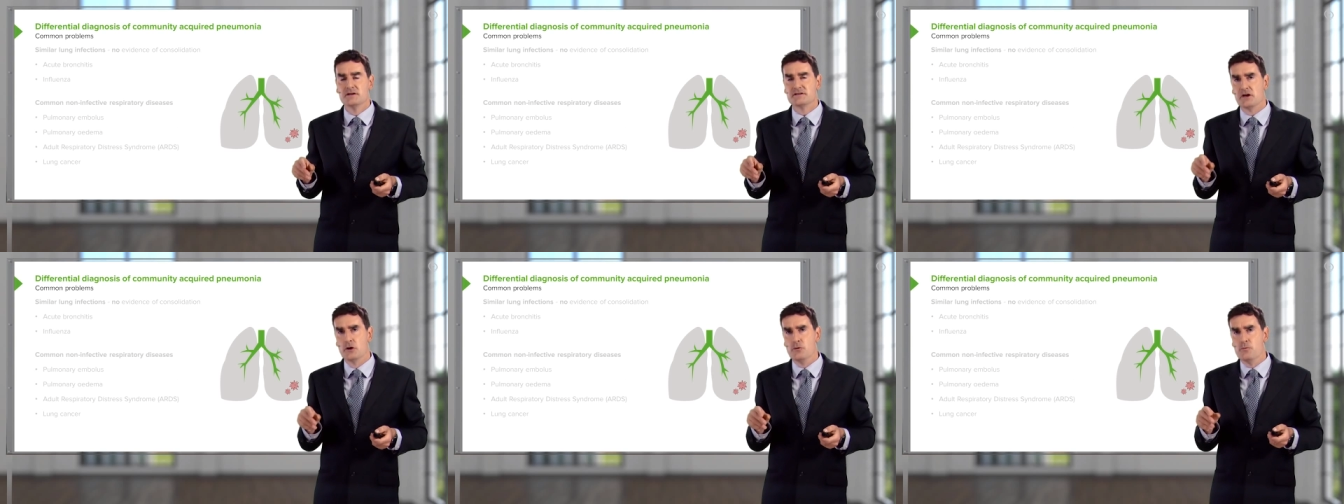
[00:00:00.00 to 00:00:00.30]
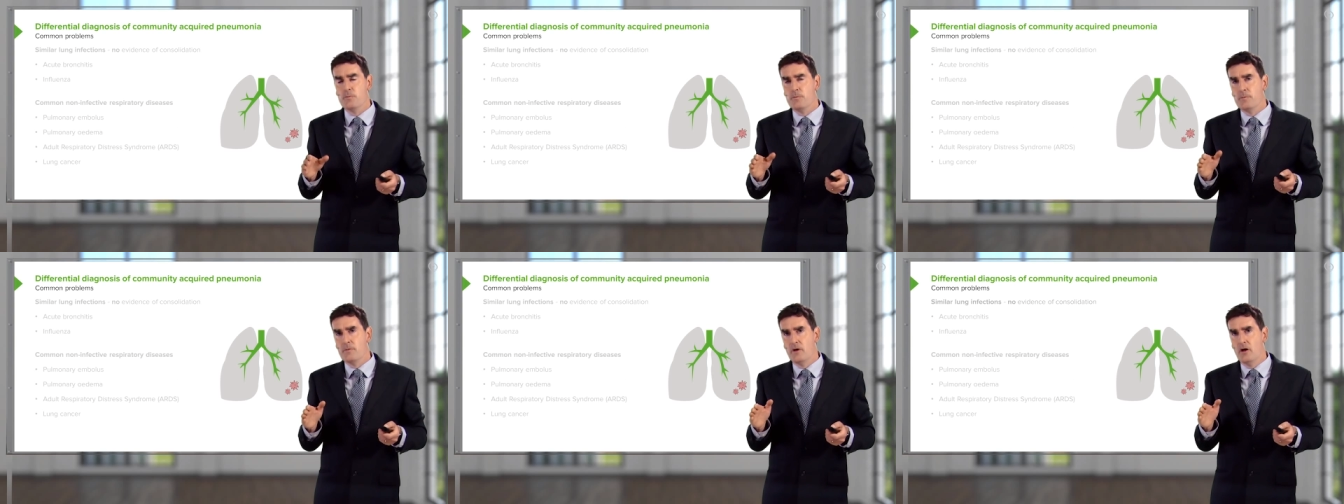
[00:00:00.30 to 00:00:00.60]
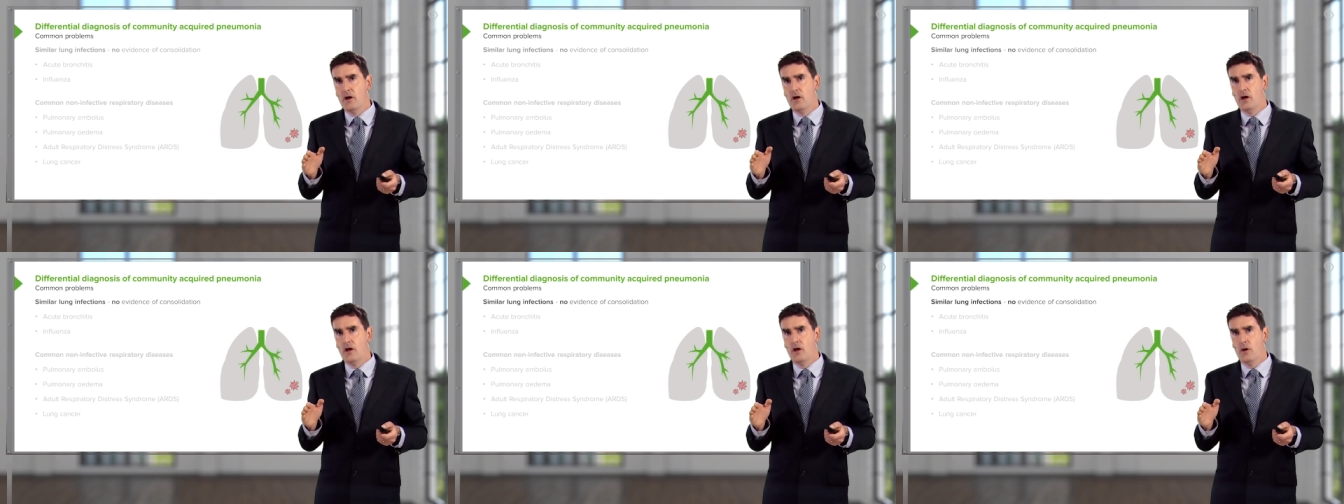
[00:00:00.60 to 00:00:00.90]
So
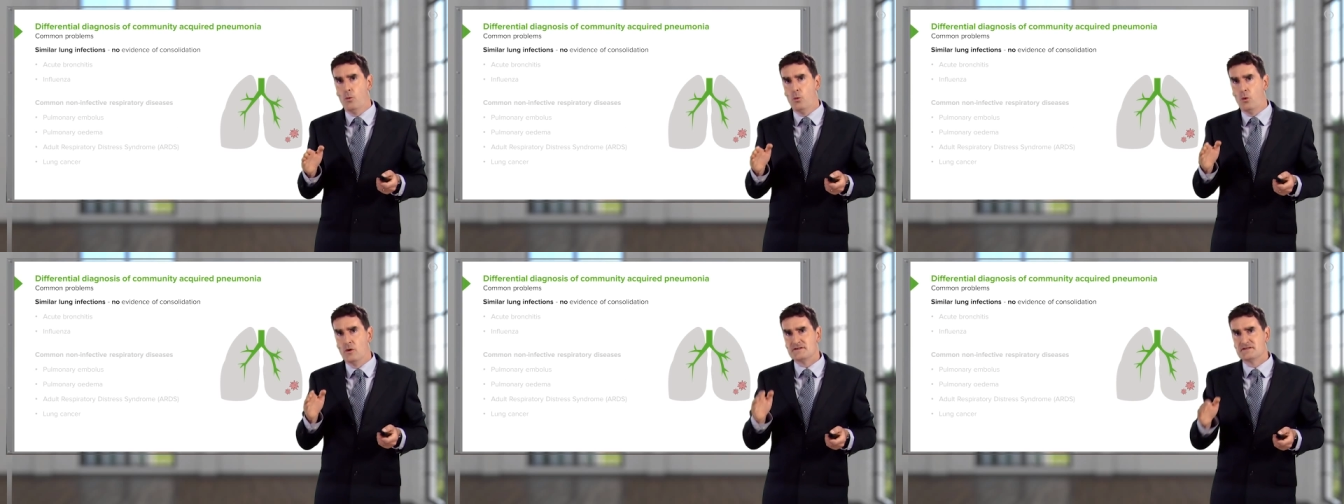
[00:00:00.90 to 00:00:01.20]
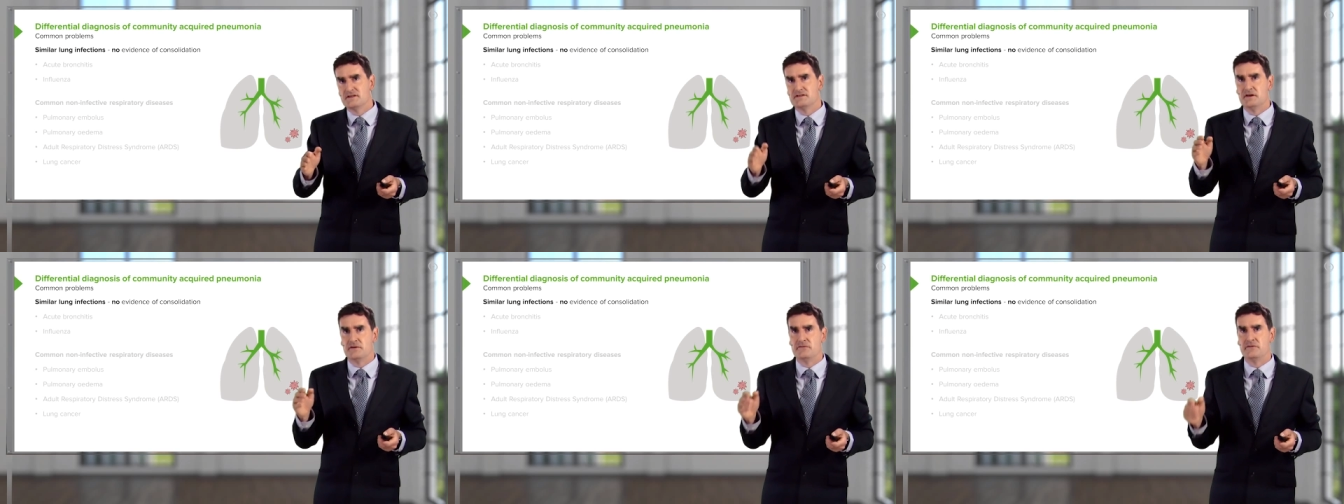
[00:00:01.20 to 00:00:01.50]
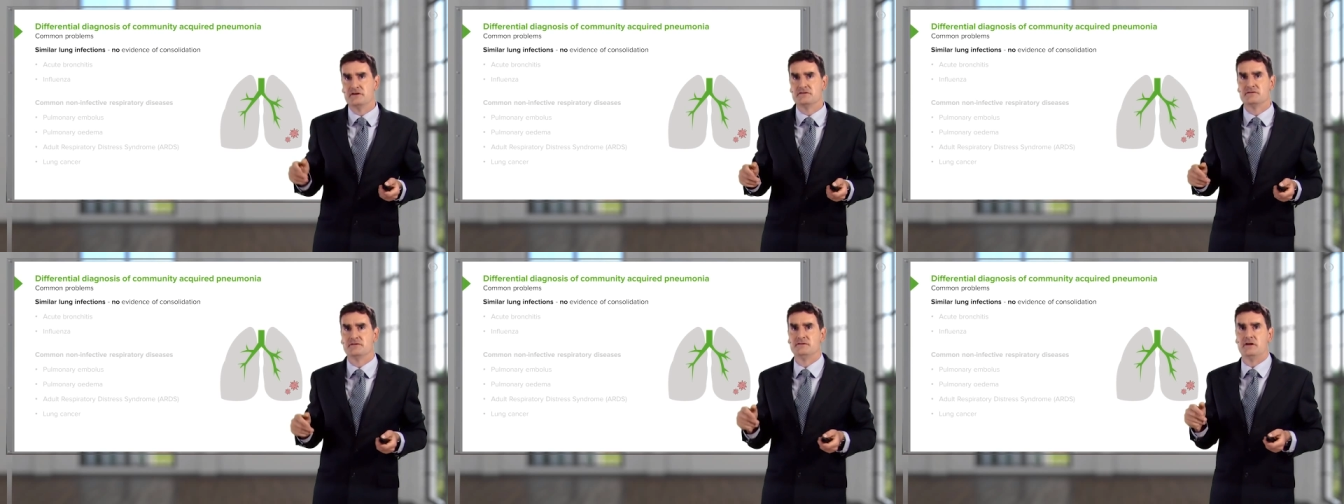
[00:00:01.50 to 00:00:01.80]
what's the
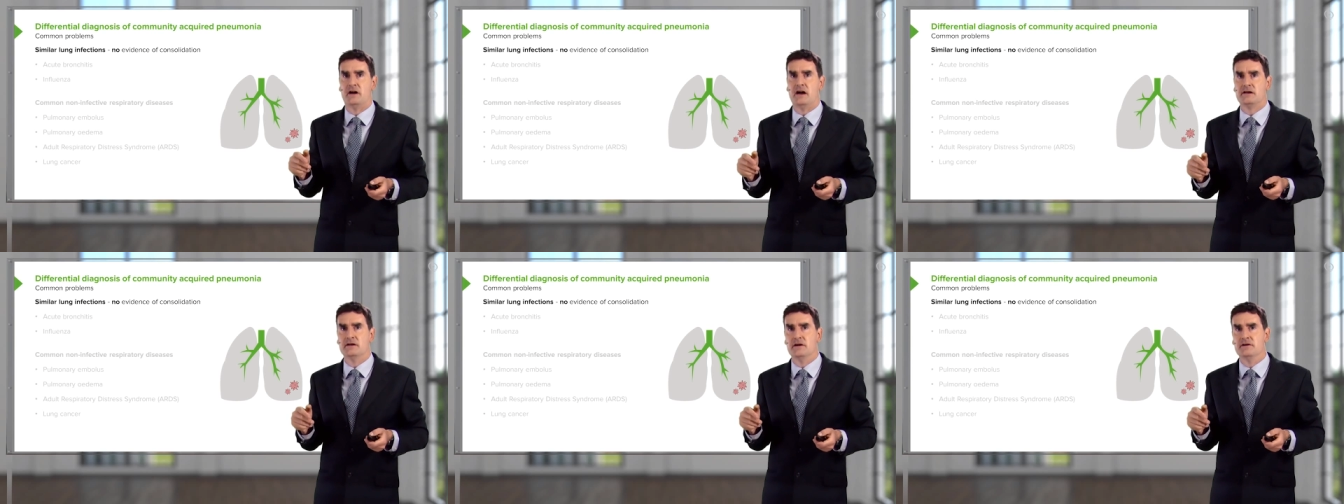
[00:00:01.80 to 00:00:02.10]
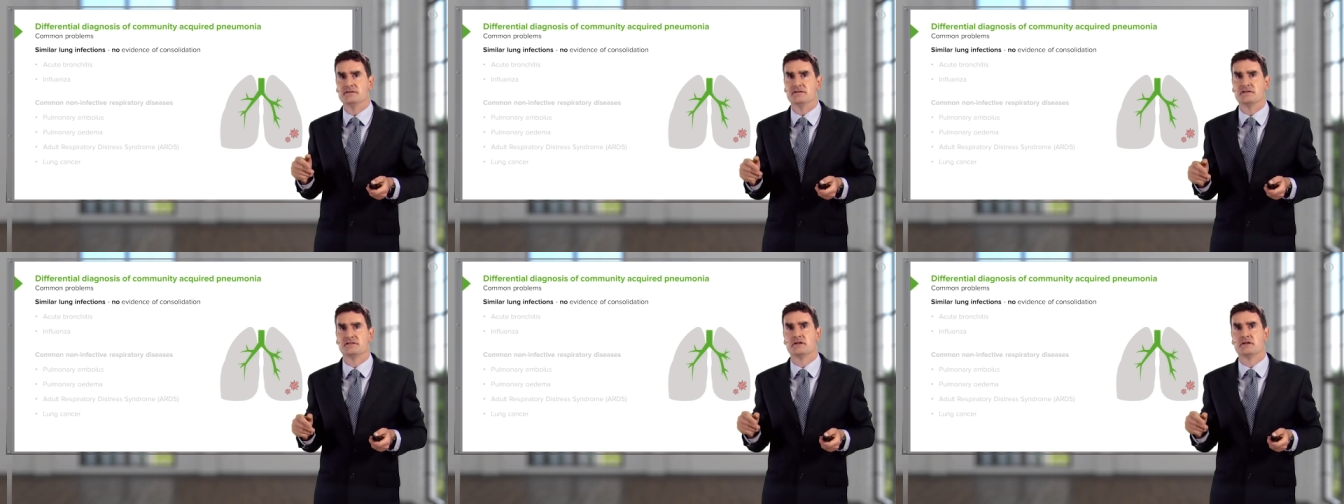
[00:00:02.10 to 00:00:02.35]
differential diagnosis